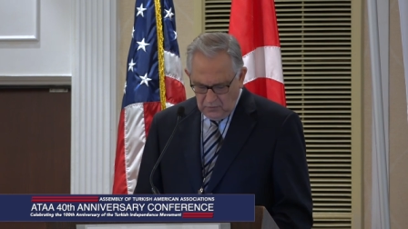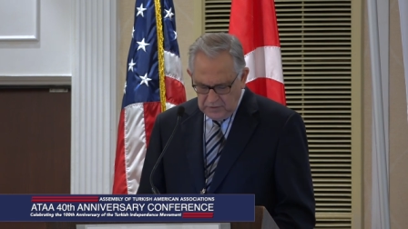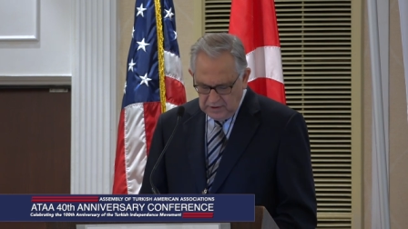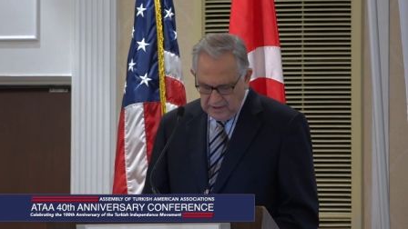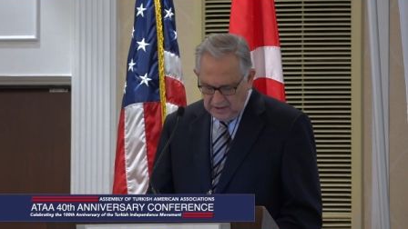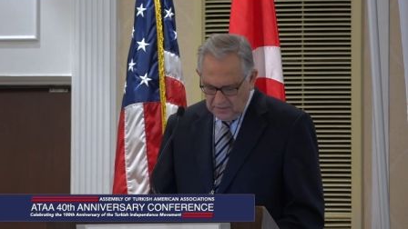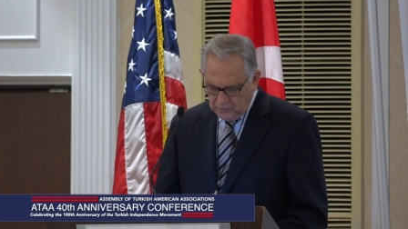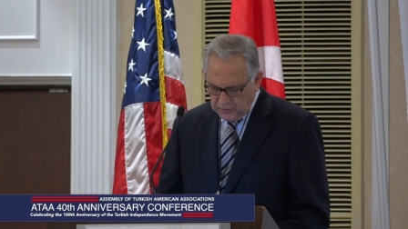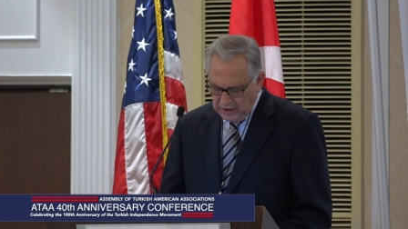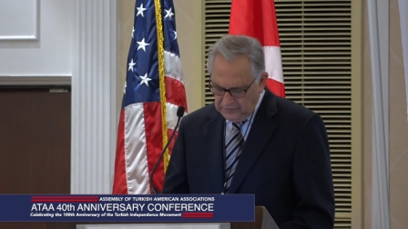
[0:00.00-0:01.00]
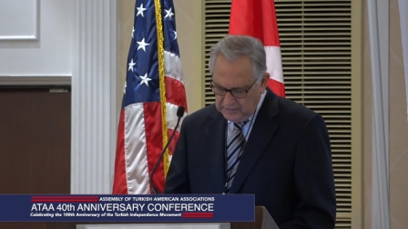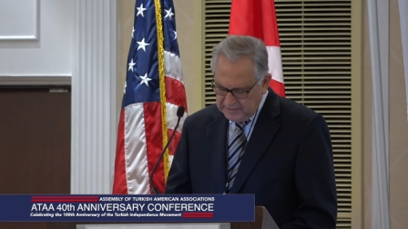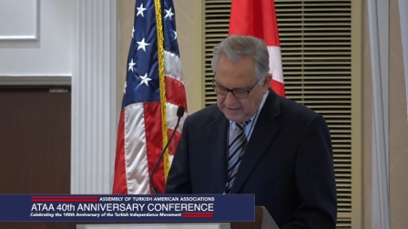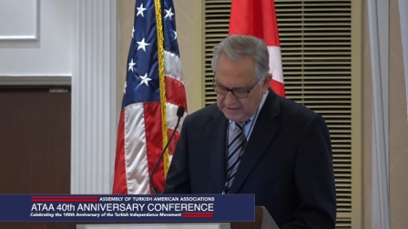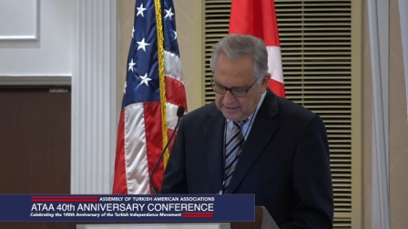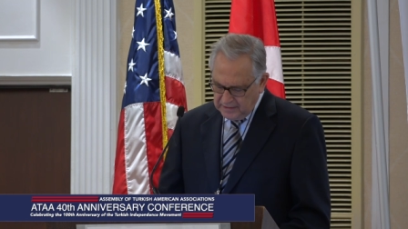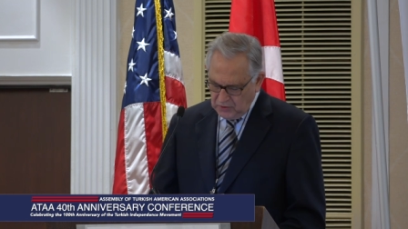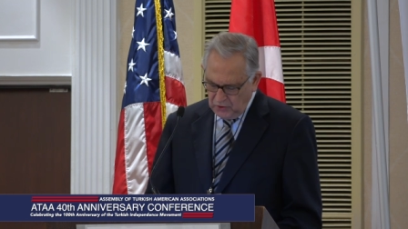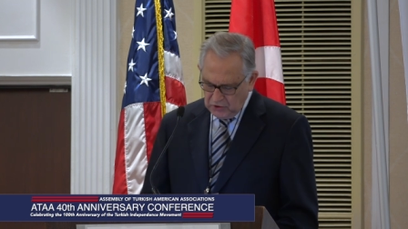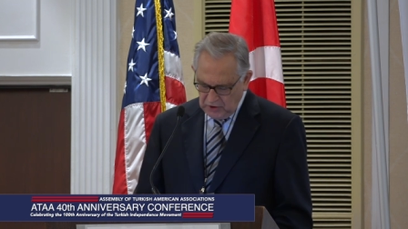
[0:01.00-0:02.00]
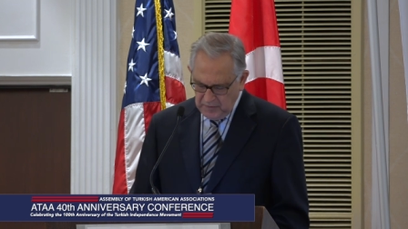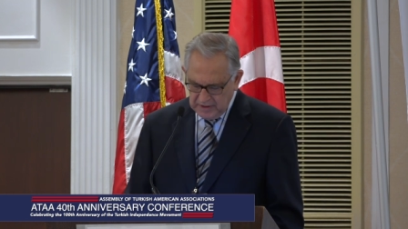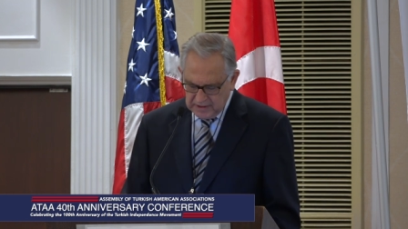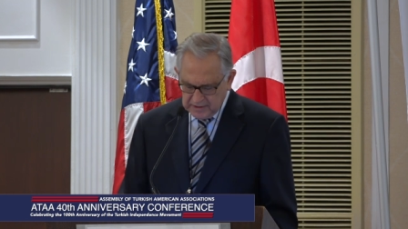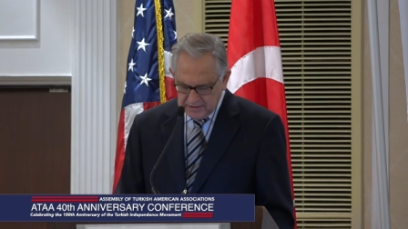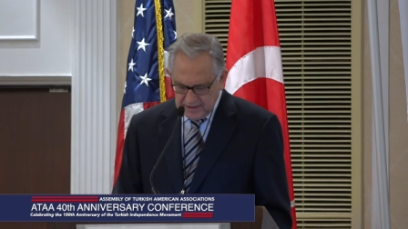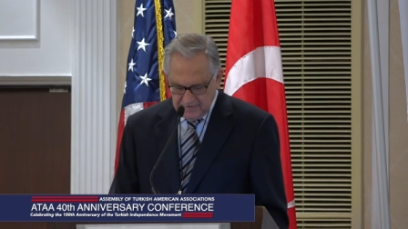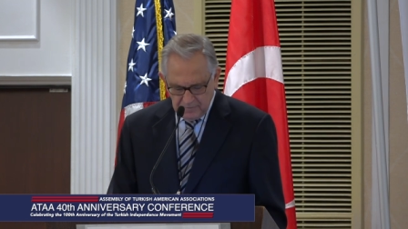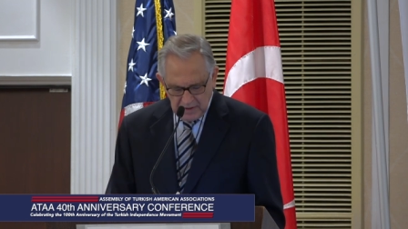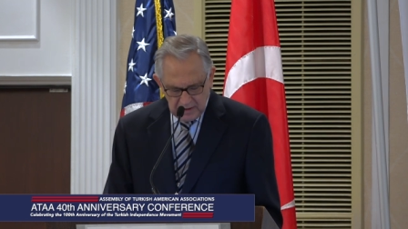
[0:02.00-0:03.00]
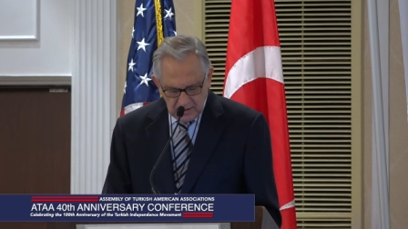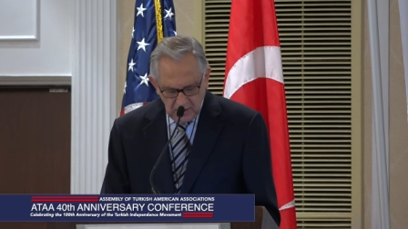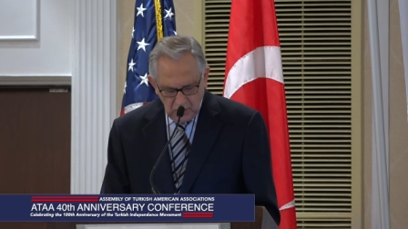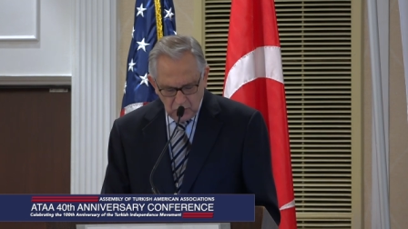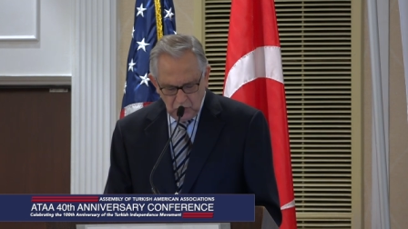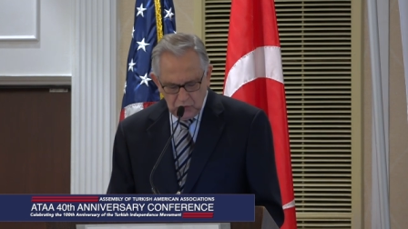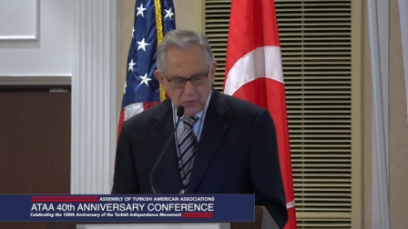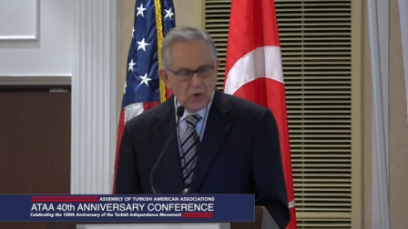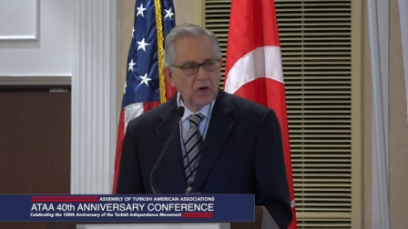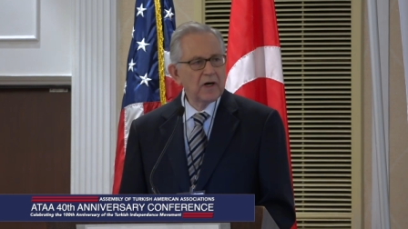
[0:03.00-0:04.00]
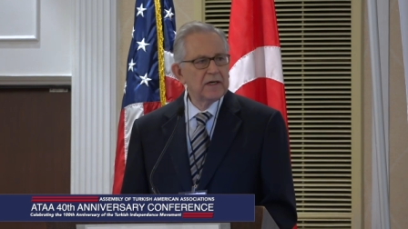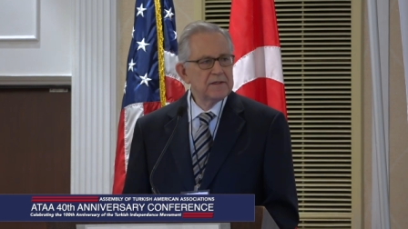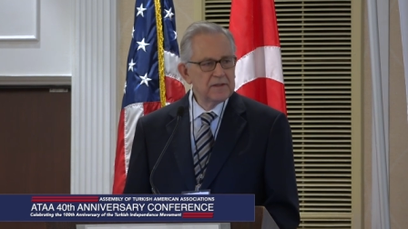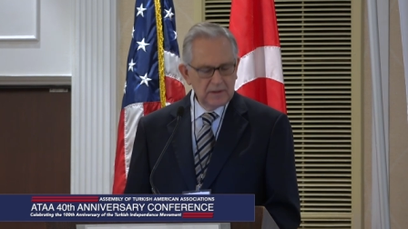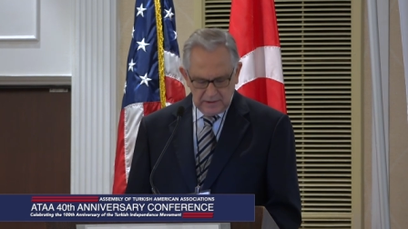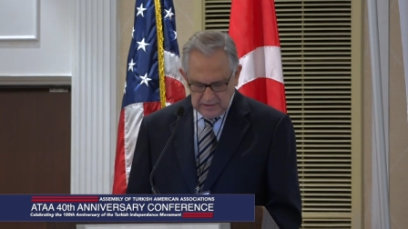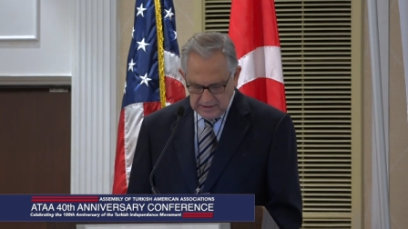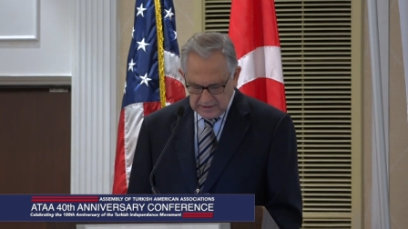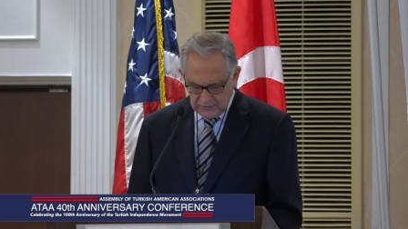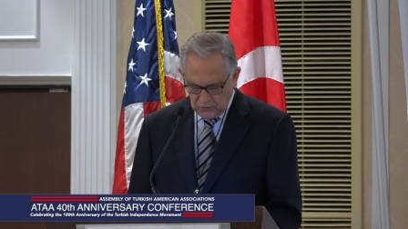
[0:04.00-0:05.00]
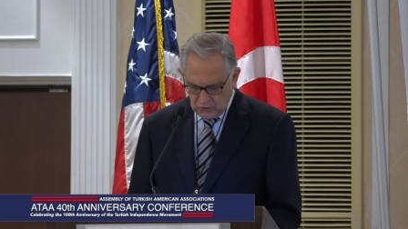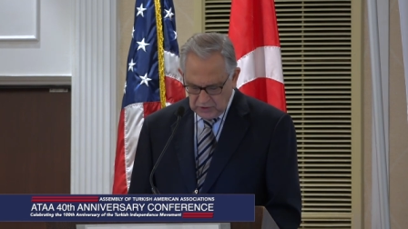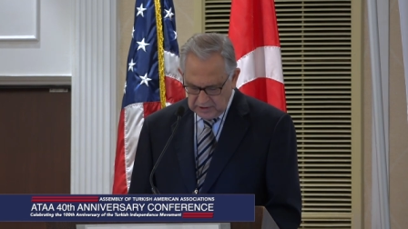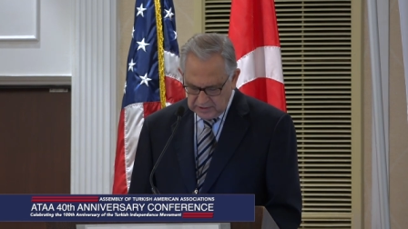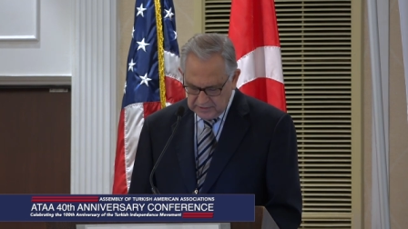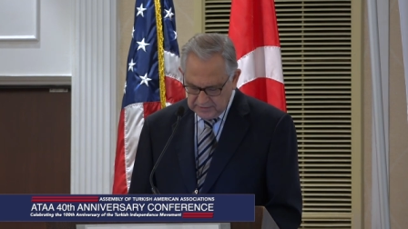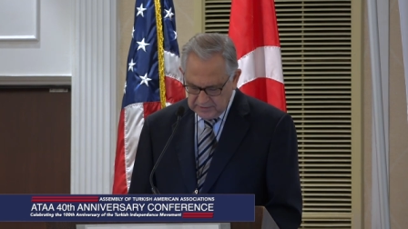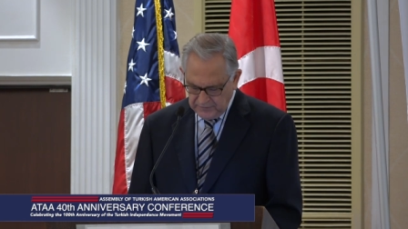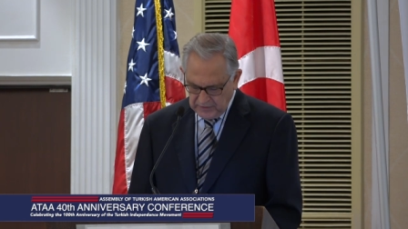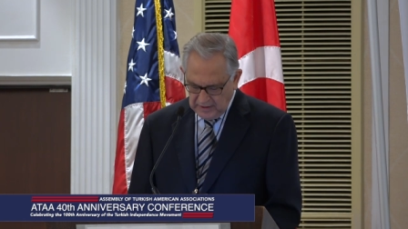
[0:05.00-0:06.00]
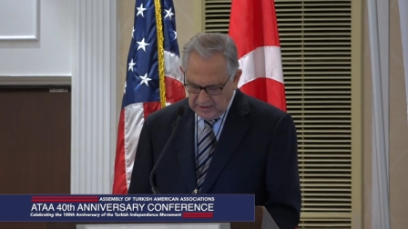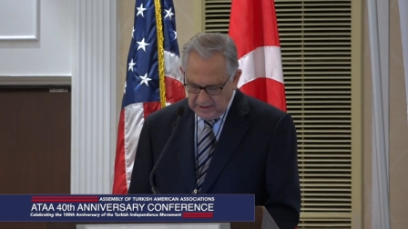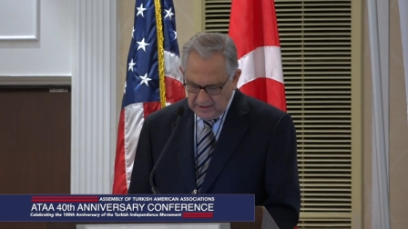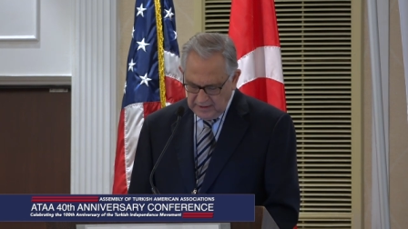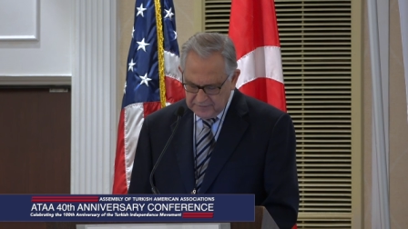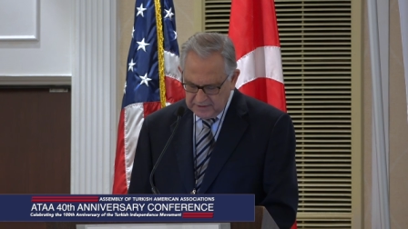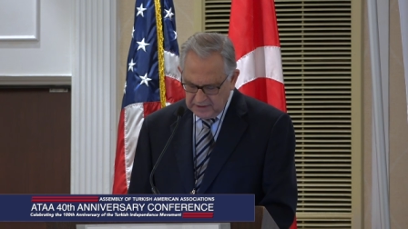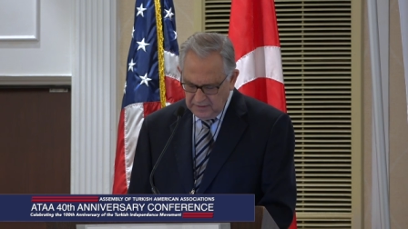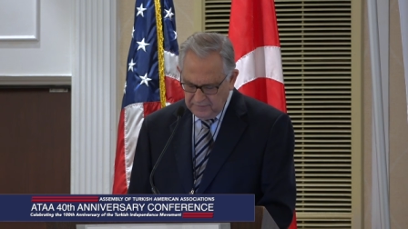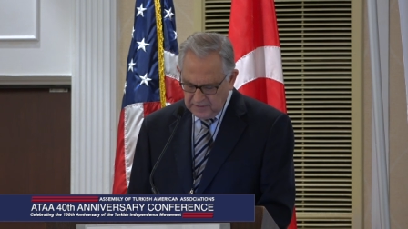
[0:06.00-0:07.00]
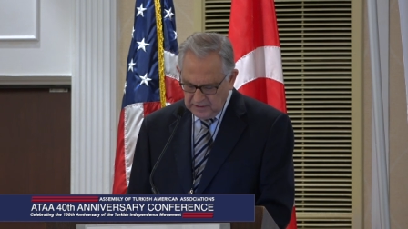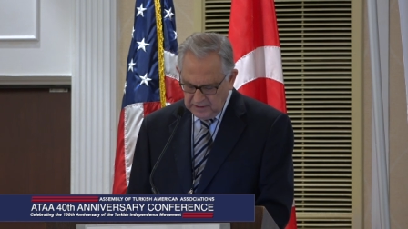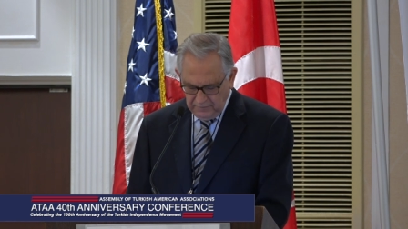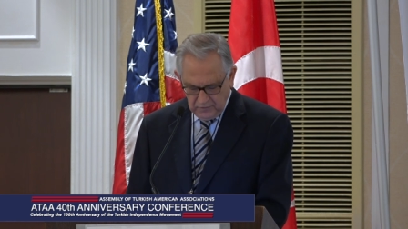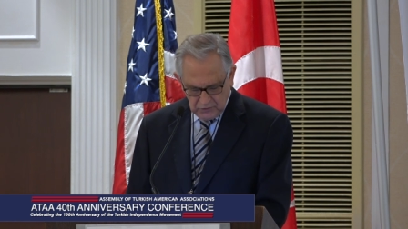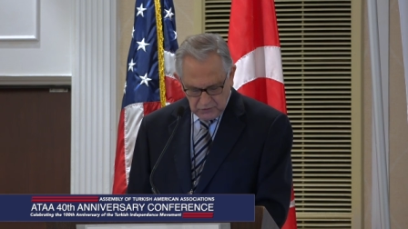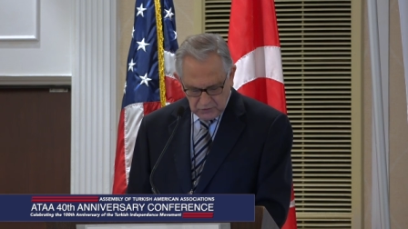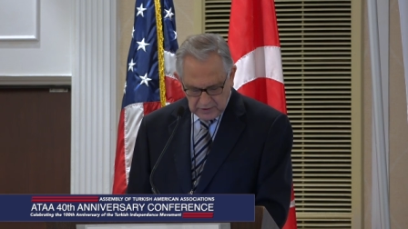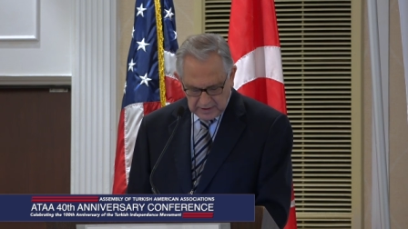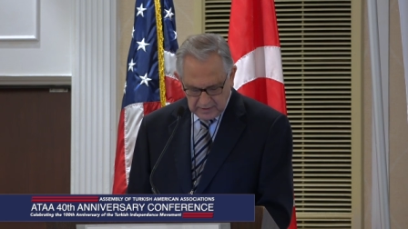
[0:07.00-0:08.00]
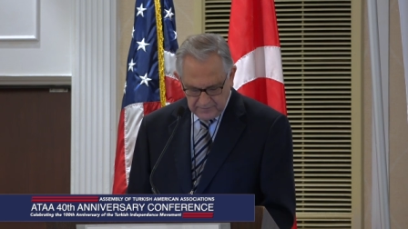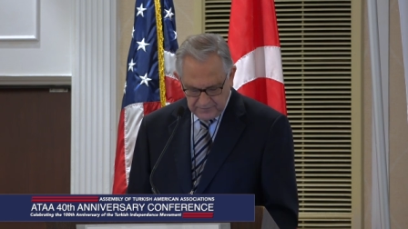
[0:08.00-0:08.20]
We can proudly say that Turkish Americans have made good progress in the last 40 years and have significant influence today.